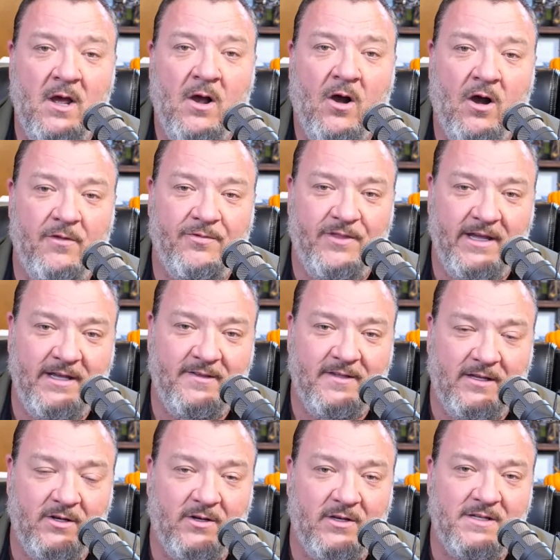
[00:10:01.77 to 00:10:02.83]
on things
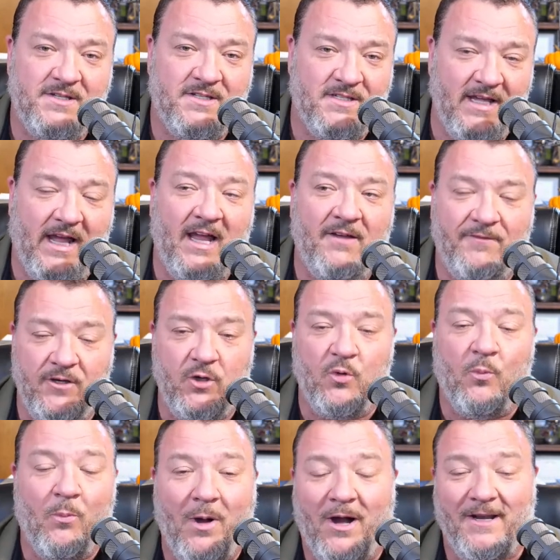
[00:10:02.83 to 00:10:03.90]
that are going to save you
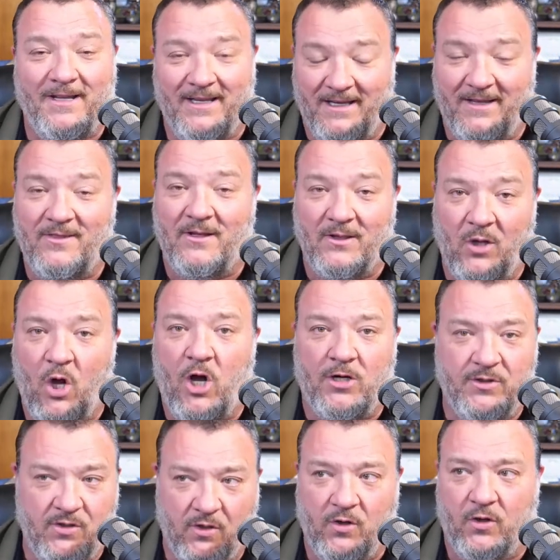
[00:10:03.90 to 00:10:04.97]
money in the long
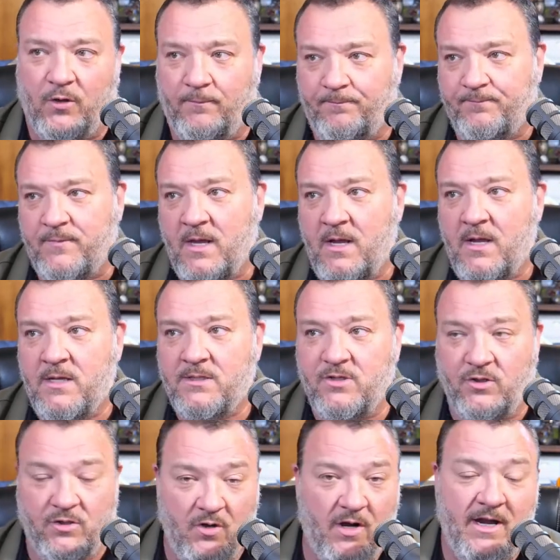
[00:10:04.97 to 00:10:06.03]
term. So
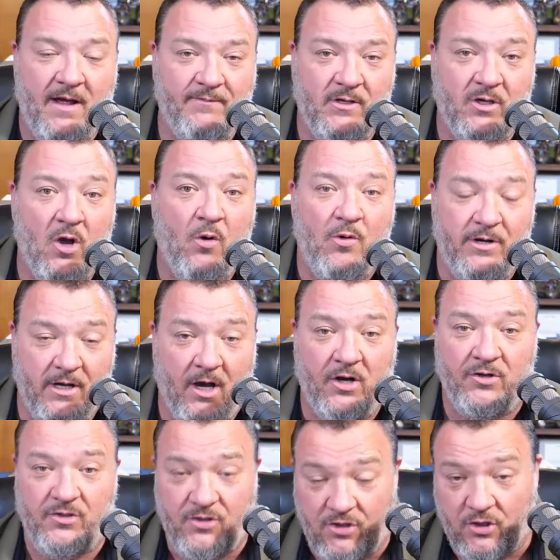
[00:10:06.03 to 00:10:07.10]
you're not having to go and
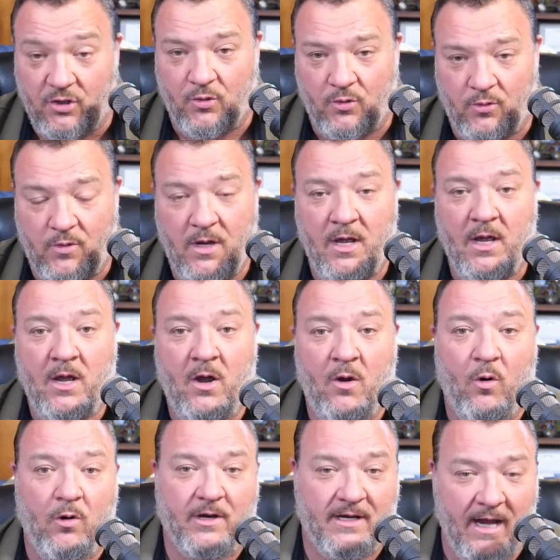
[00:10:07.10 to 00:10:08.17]
undo
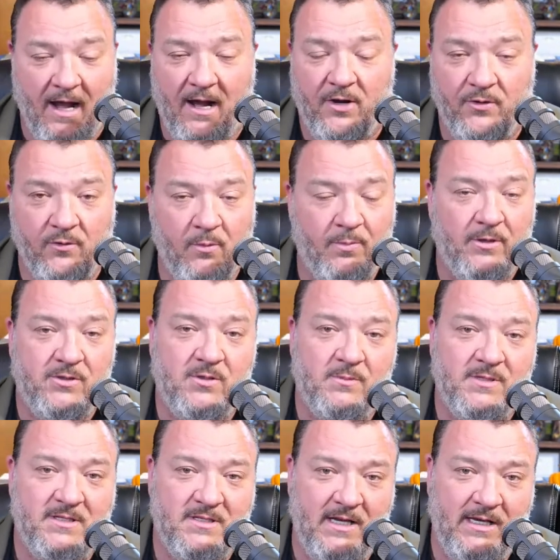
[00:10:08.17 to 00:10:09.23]
or counter a bunch of
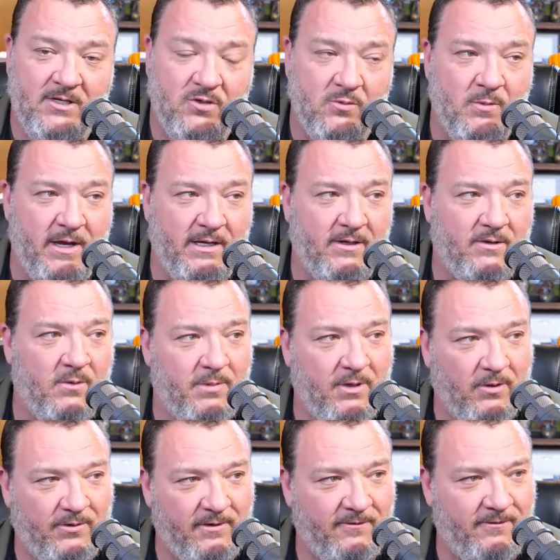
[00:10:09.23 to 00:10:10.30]
mistakes you made in the
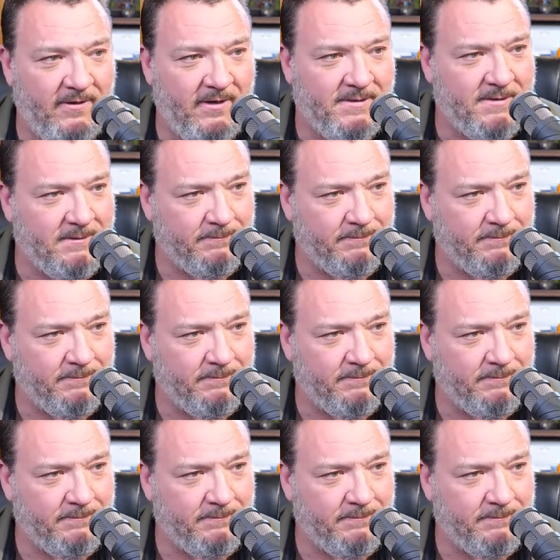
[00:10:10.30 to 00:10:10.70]
building phase.